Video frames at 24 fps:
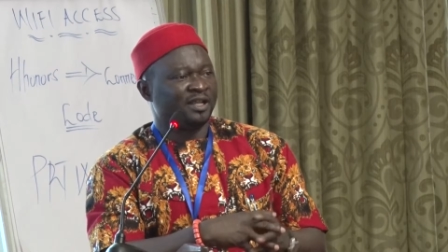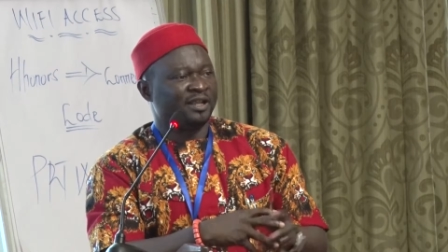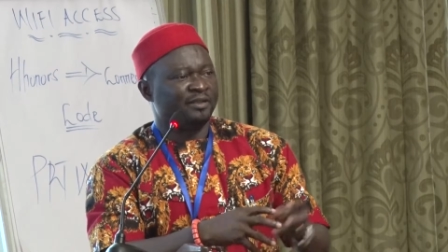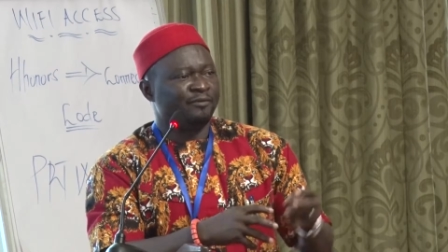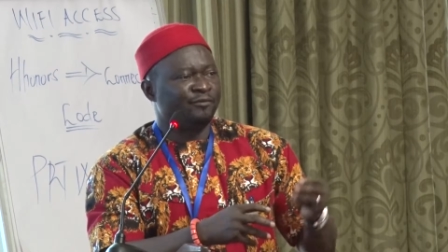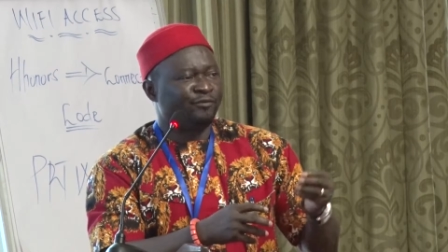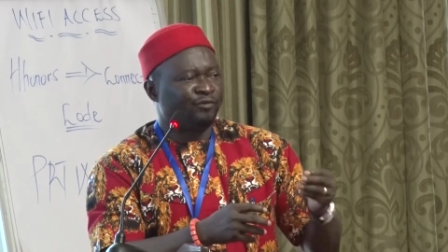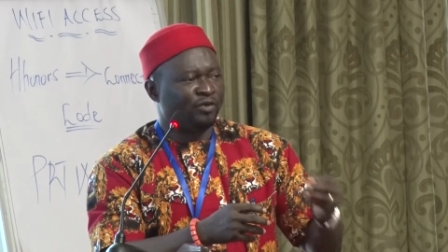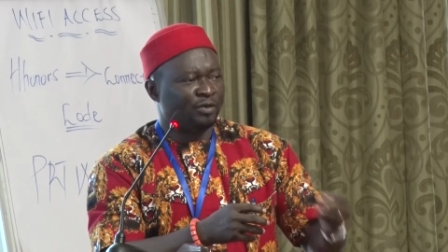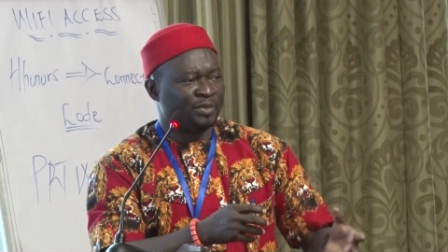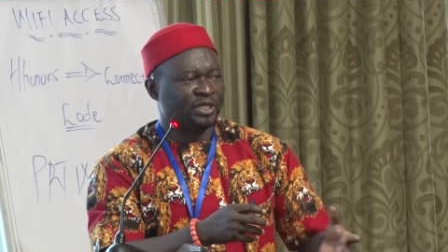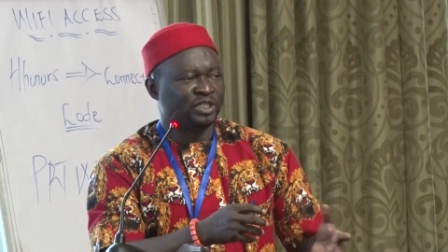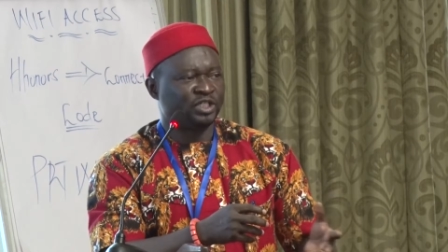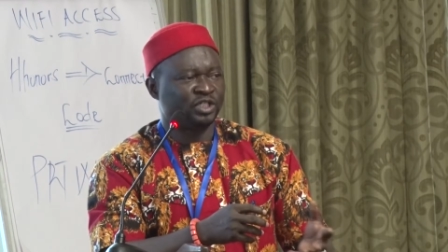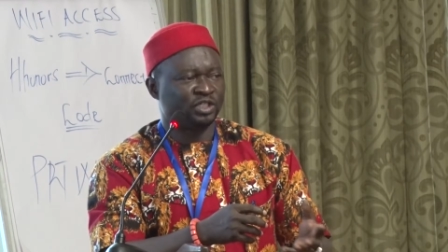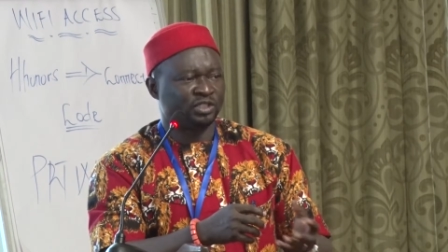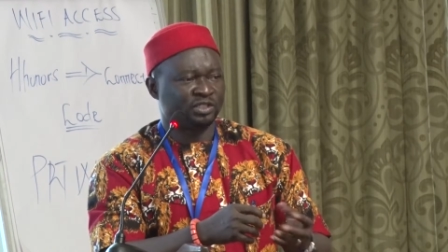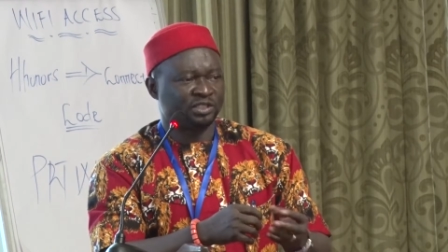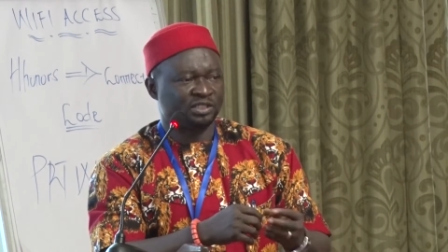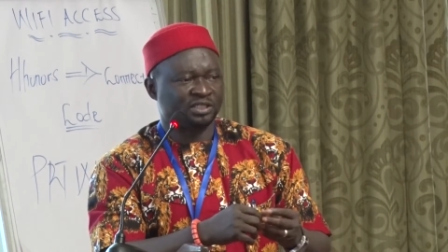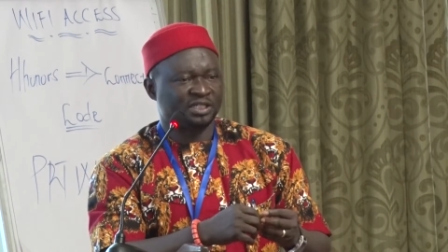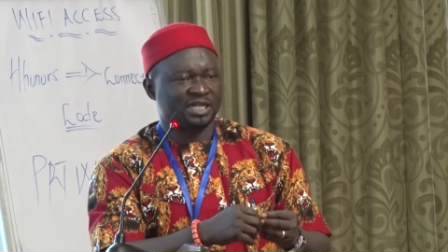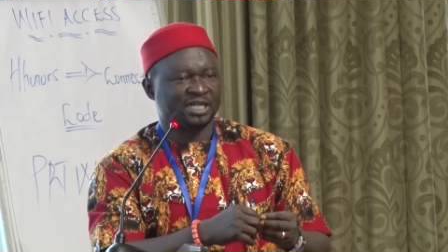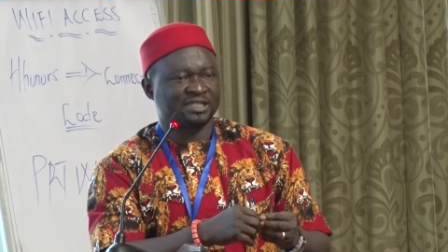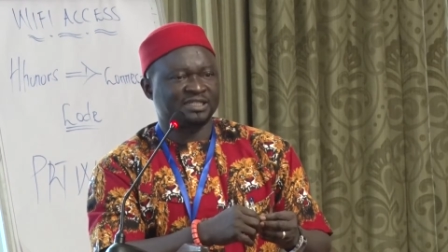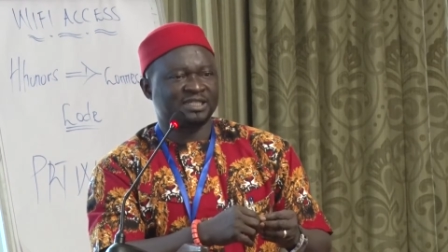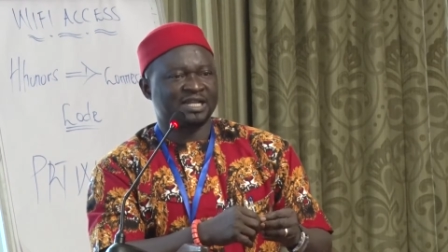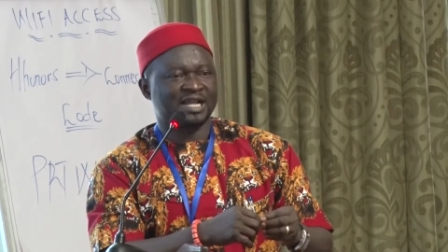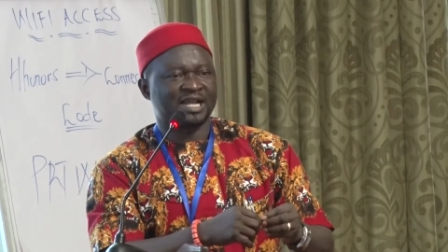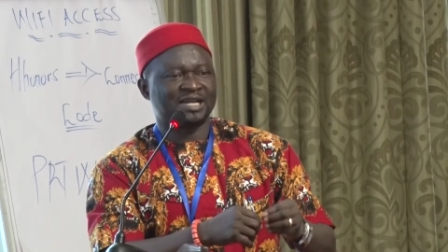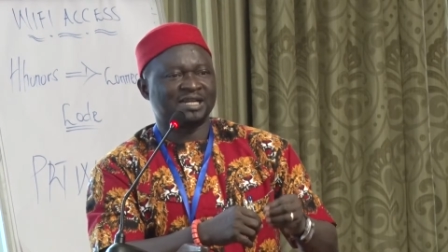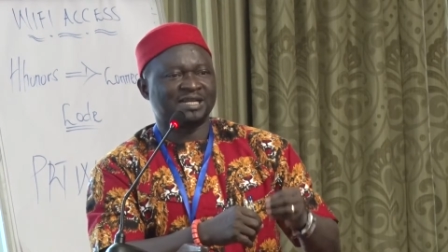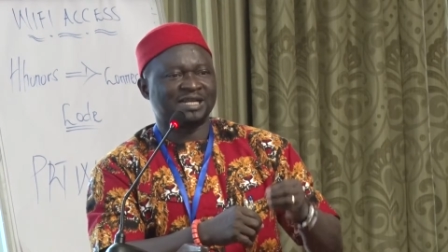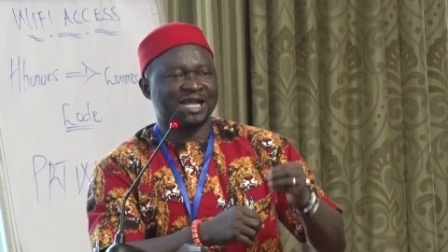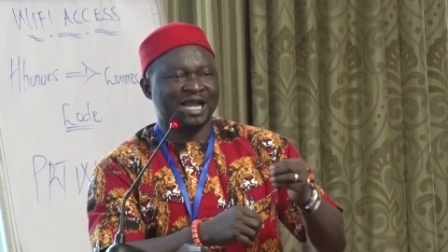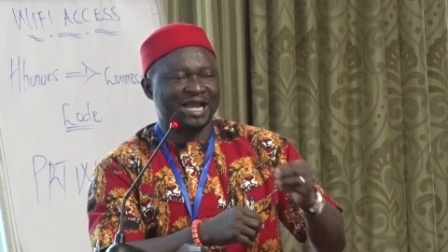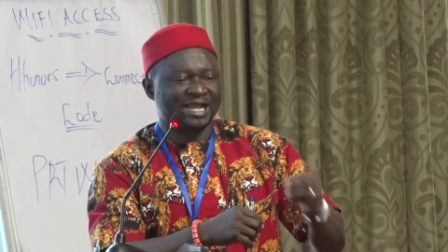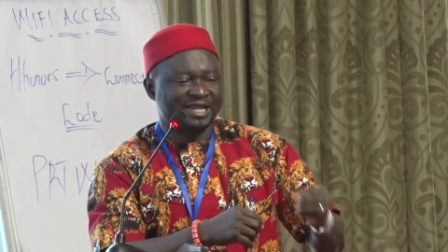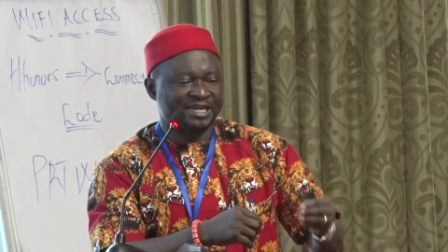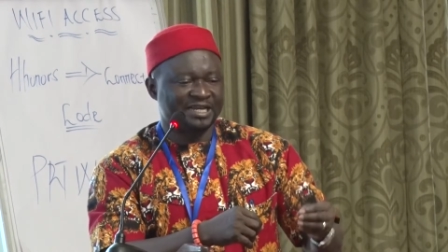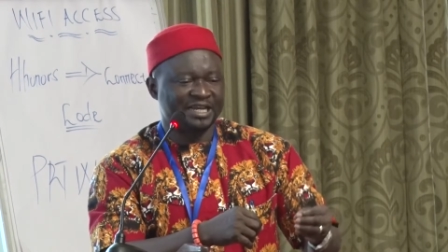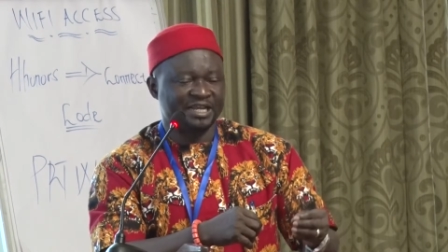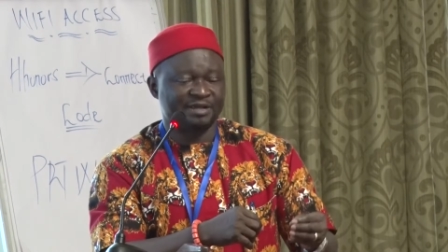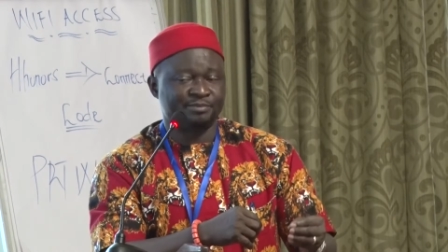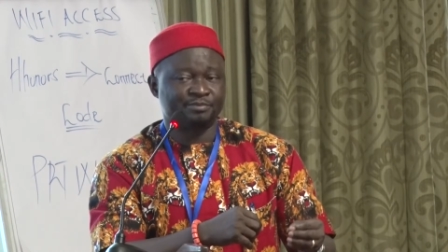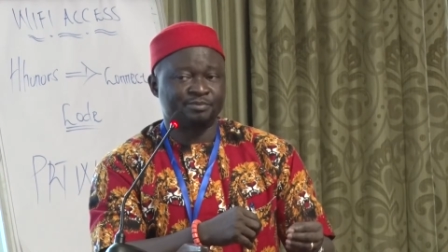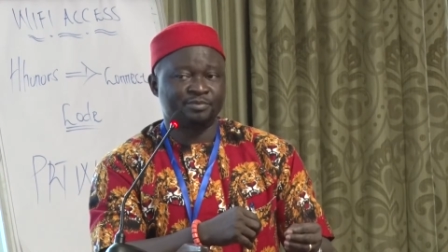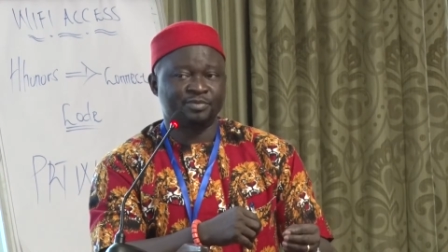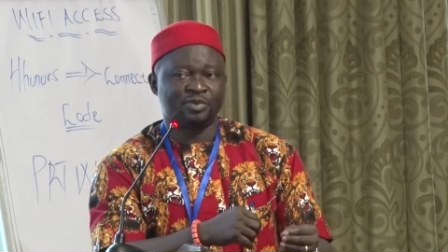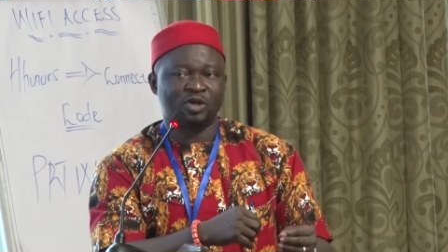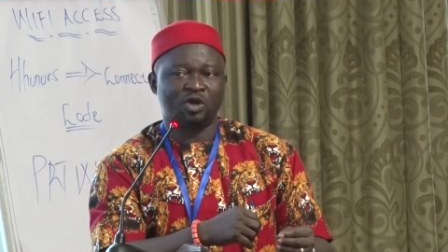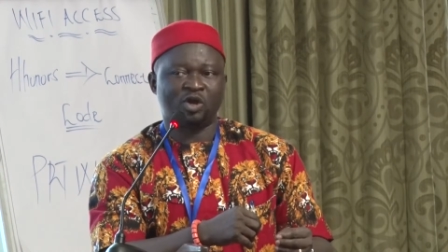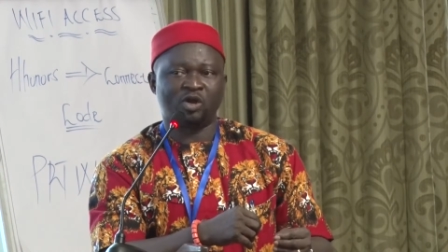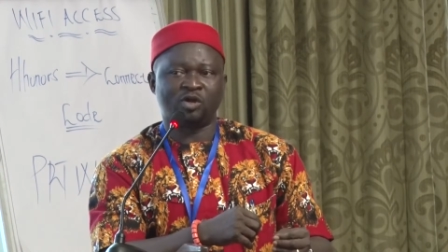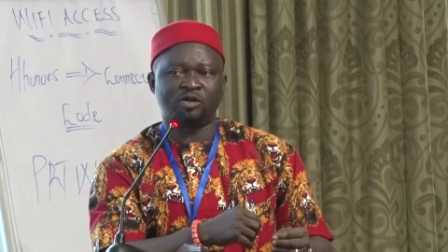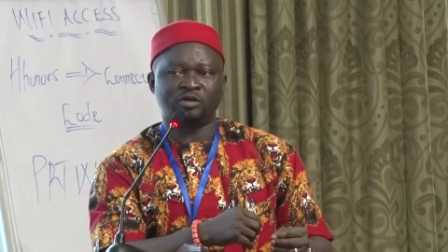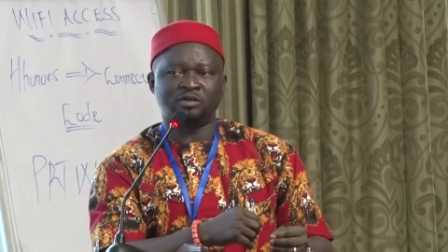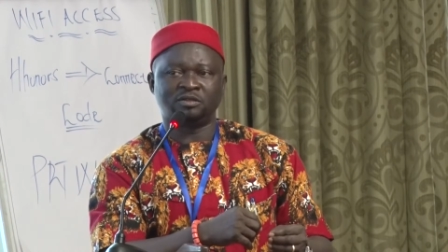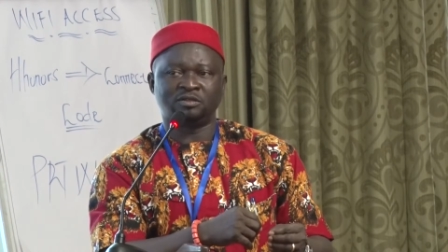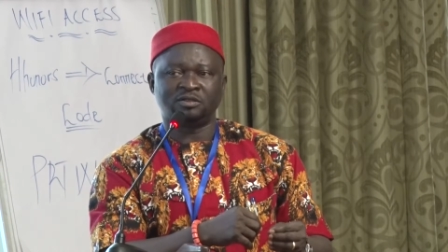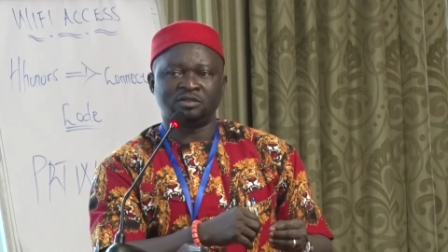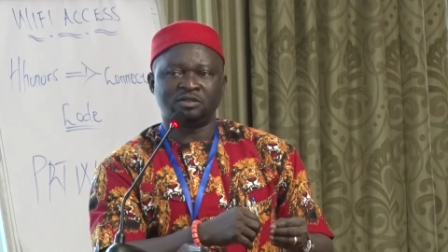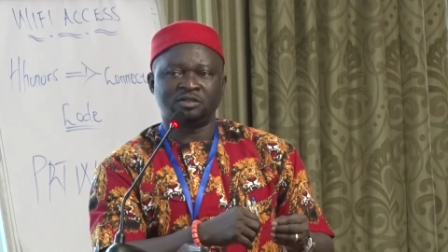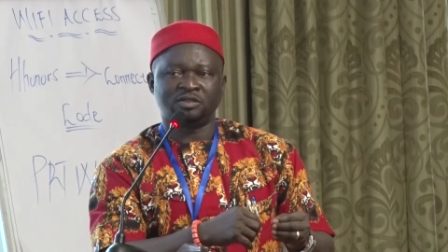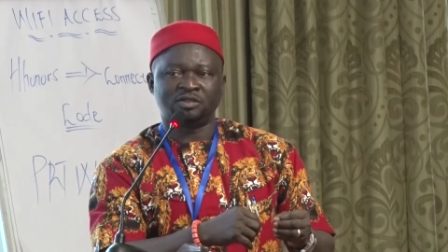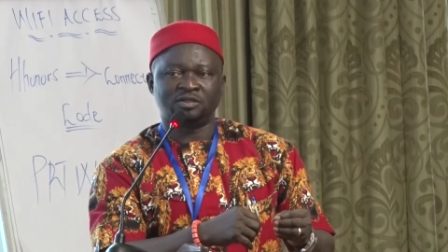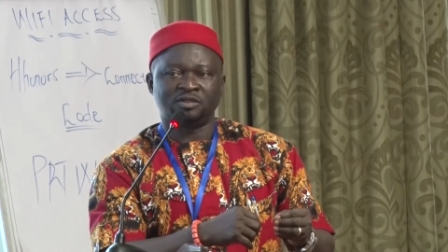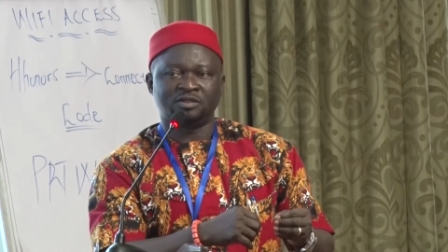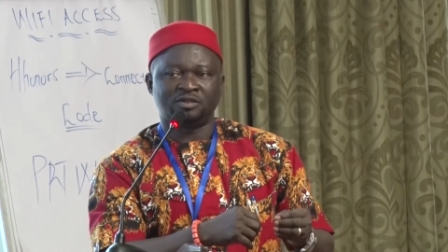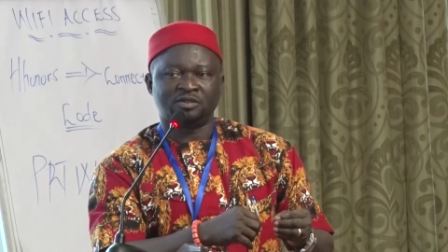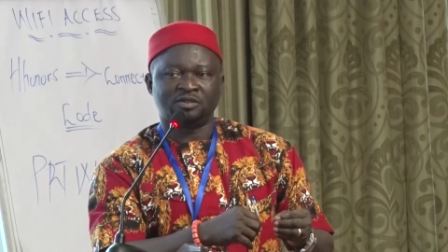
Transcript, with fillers: information that can guide them on